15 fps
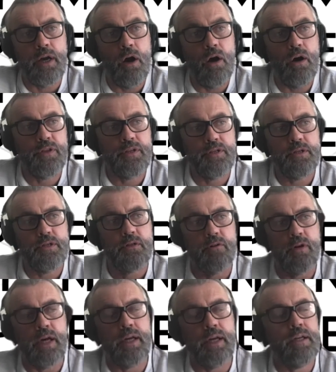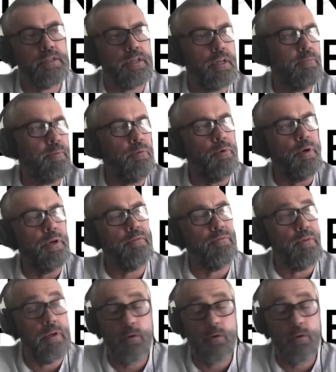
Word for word: "Oh, this is great, it's going to be wonderful."